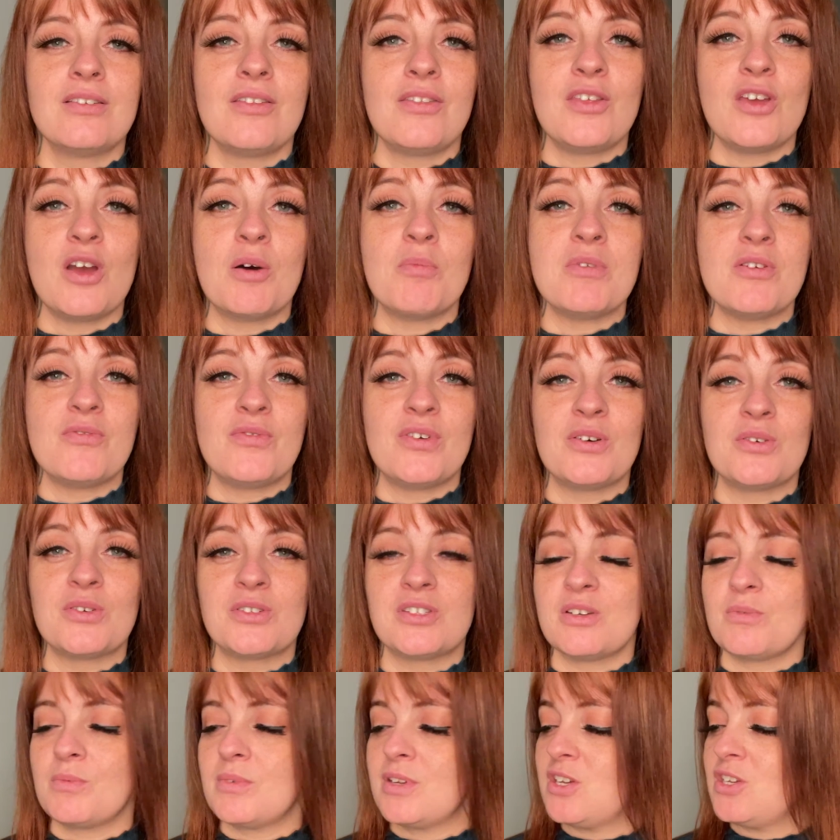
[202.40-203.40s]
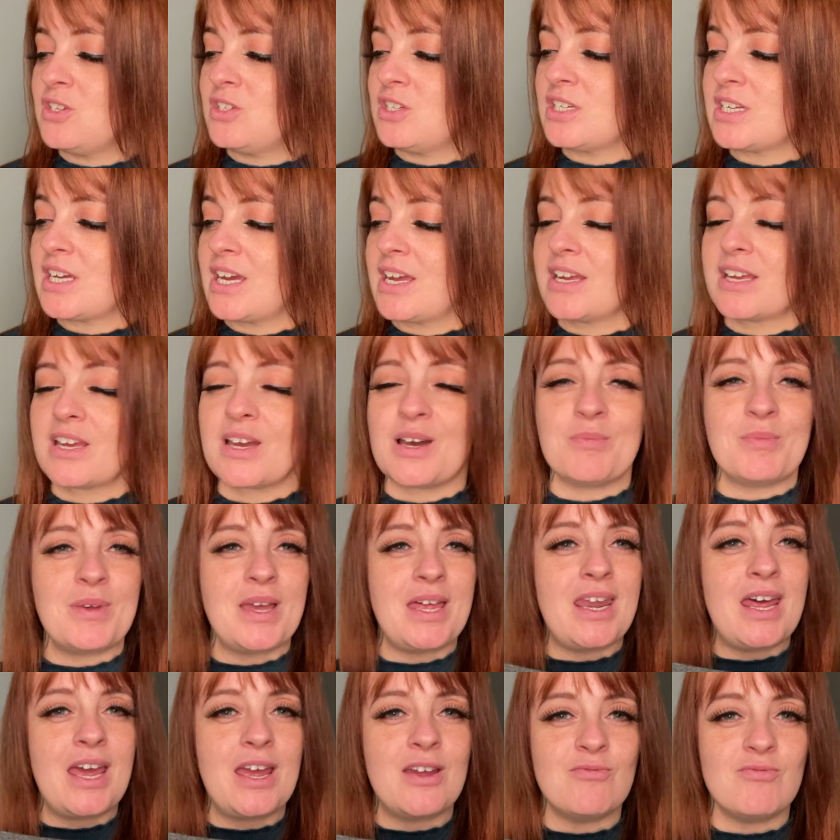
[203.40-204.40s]
The Omni filters that we use today come
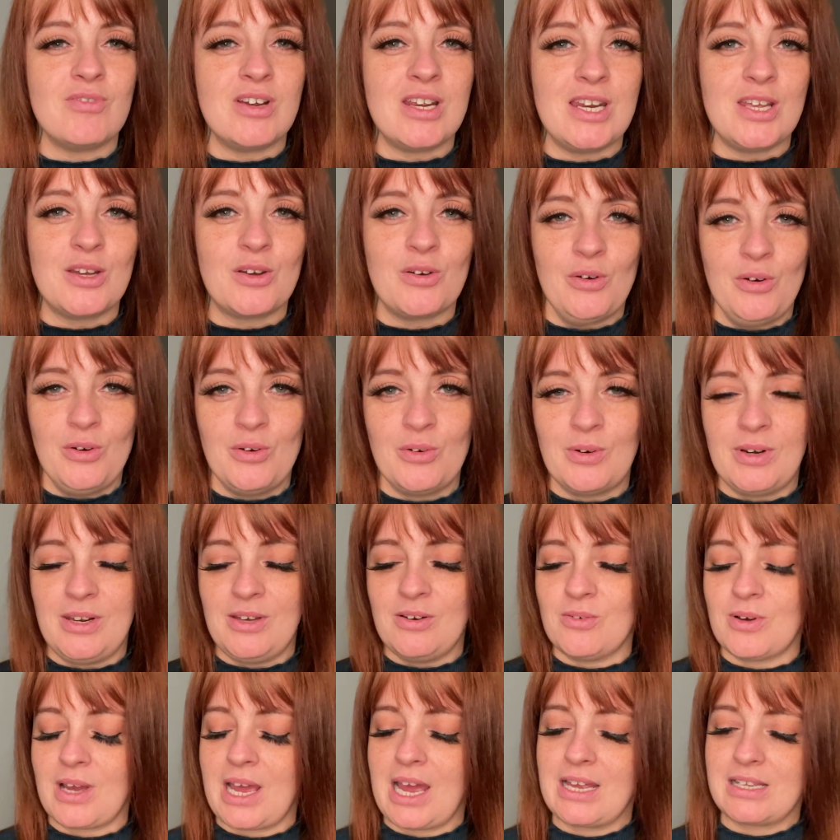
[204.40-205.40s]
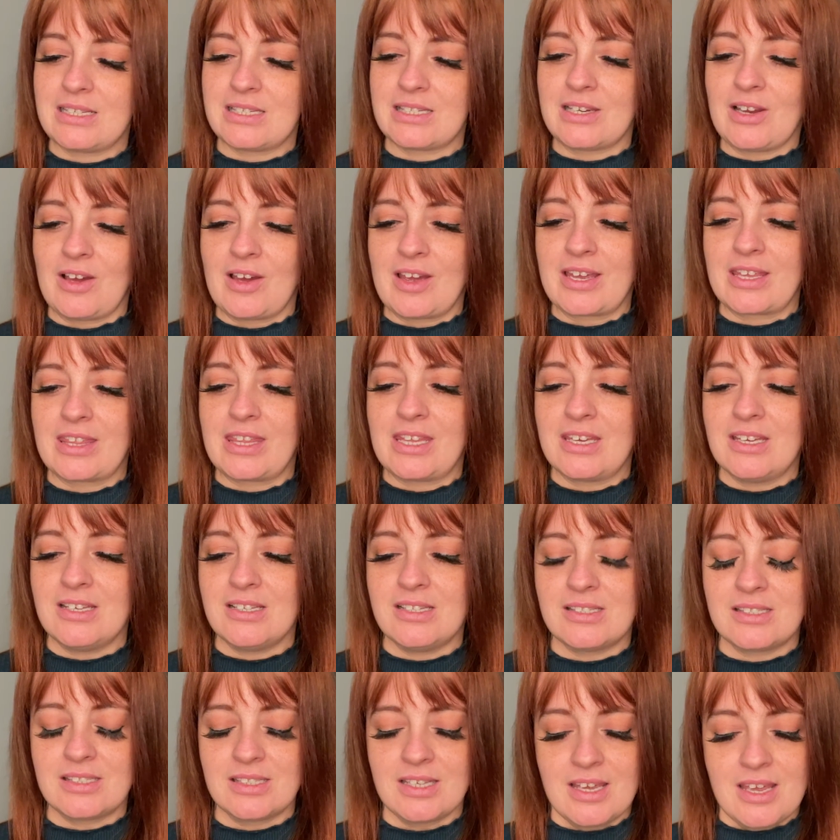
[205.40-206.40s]
in a really cool little case like
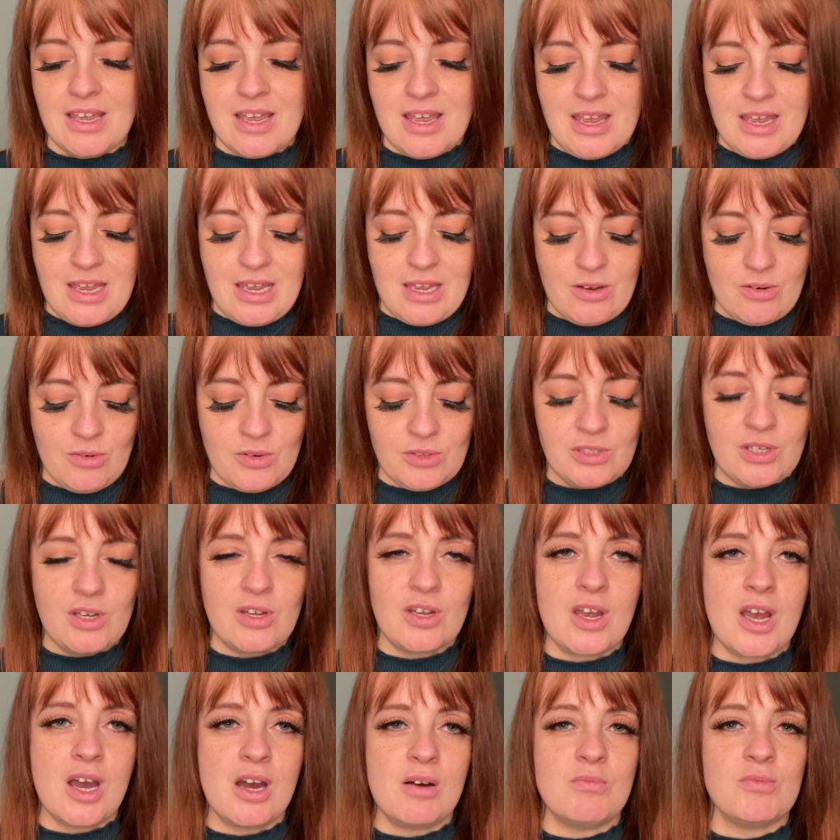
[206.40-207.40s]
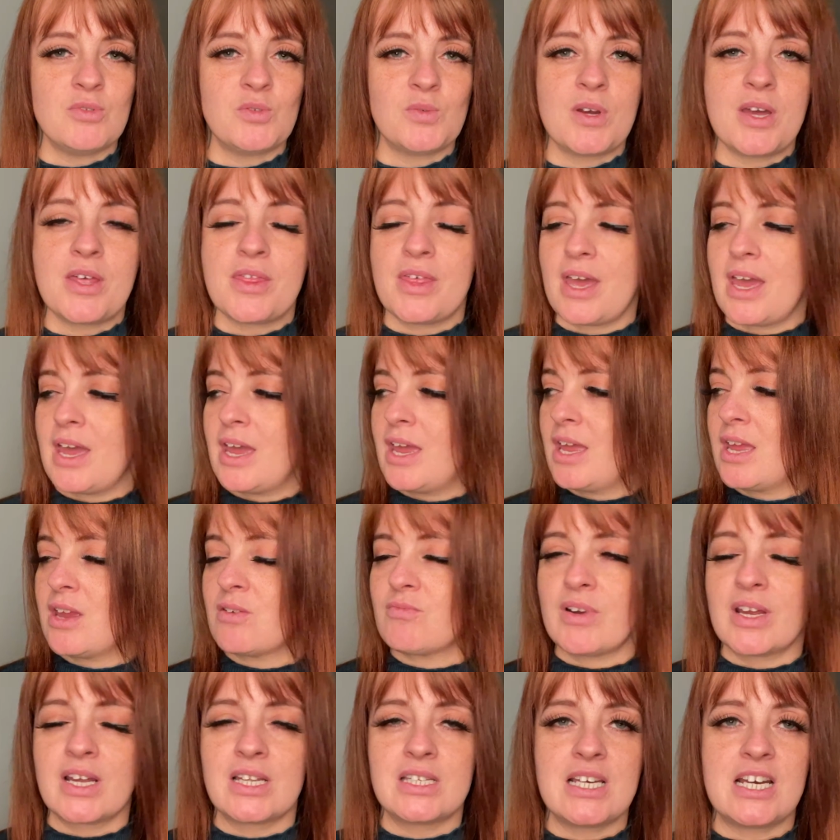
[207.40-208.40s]
this. It also comes with
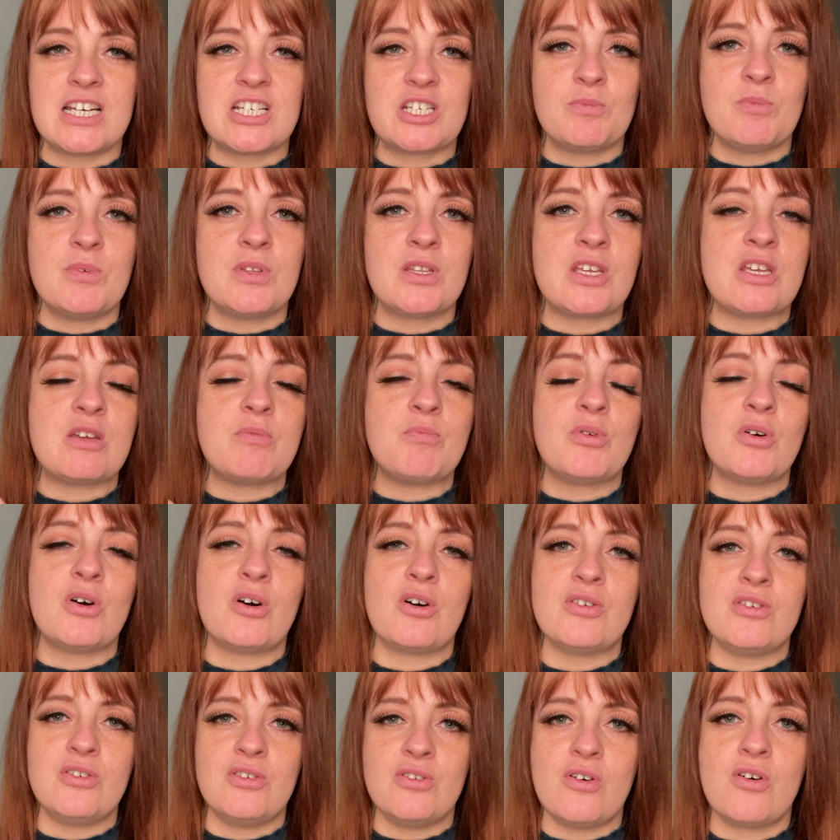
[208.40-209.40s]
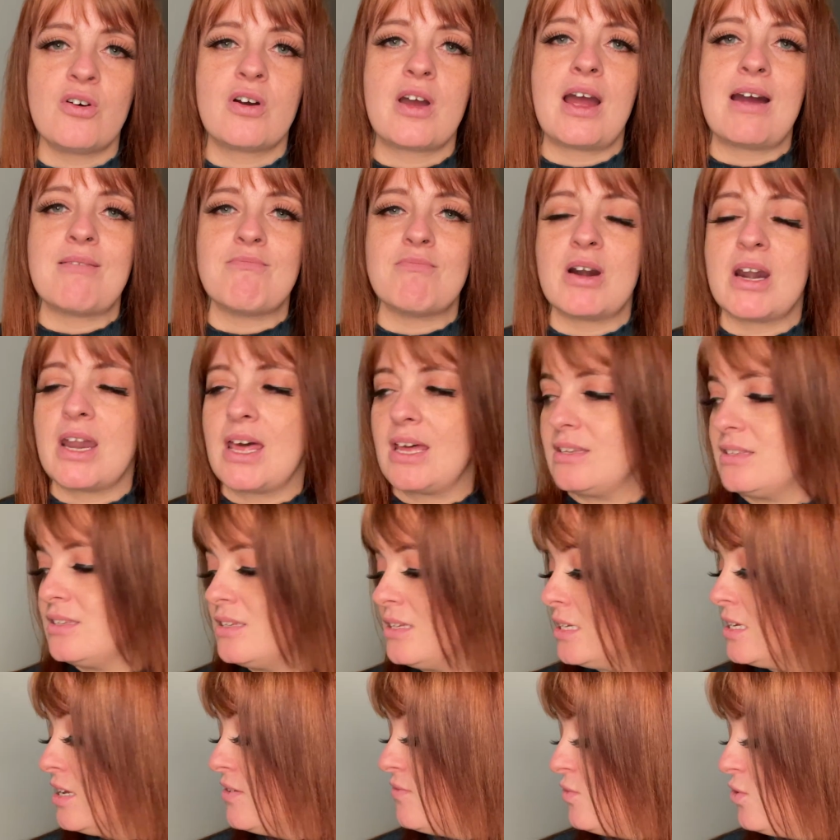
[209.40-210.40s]
a ring attachment that you put on your camera lens.